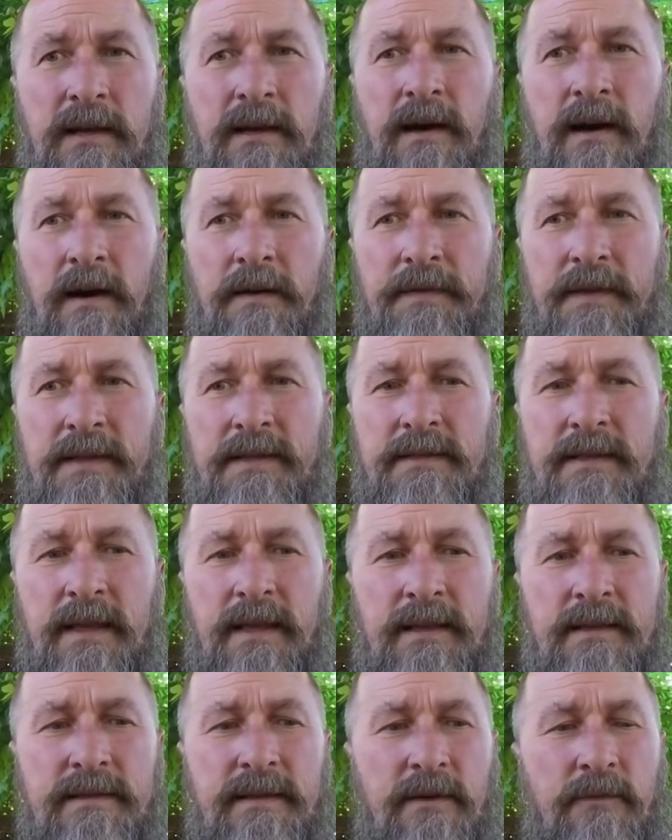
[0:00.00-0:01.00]
all these
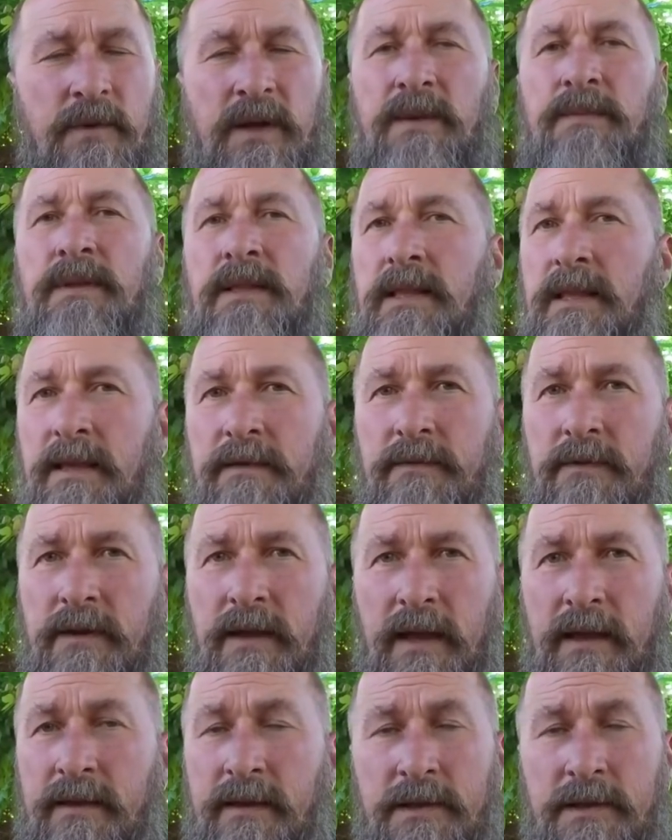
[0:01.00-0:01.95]
things that we believe, okay?